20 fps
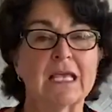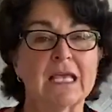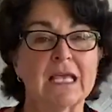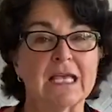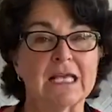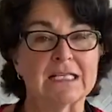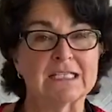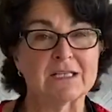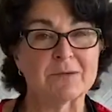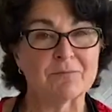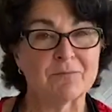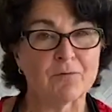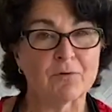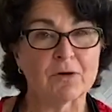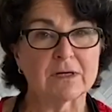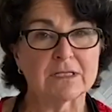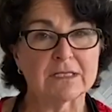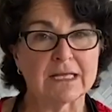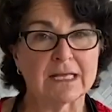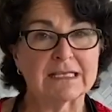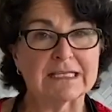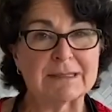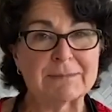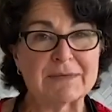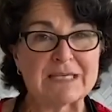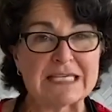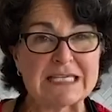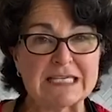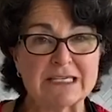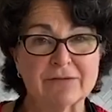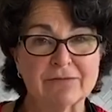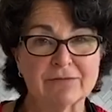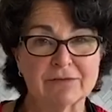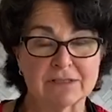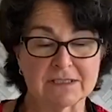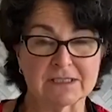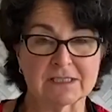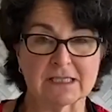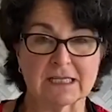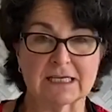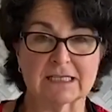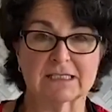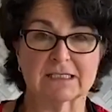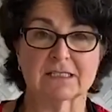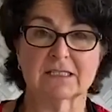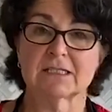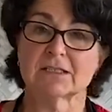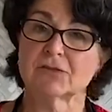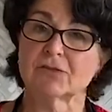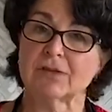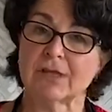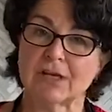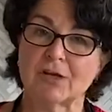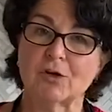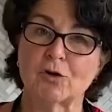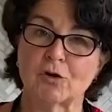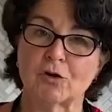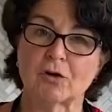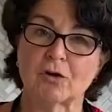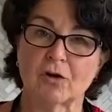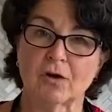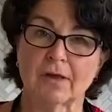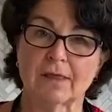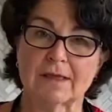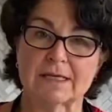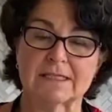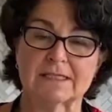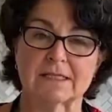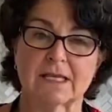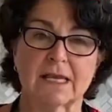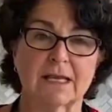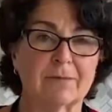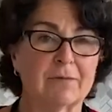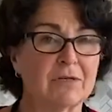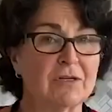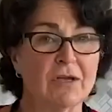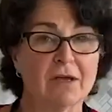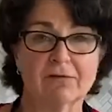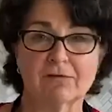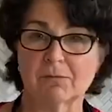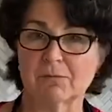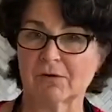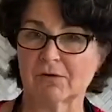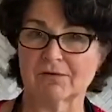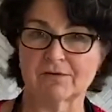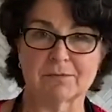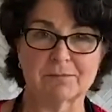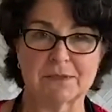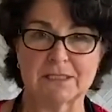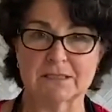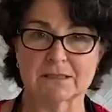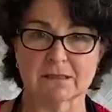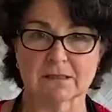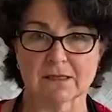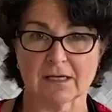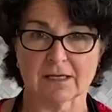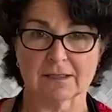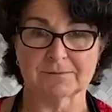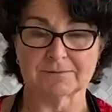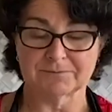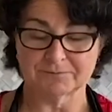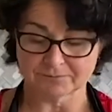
It's important that they be even slices so they cook all the same and you have a perfect pizza then.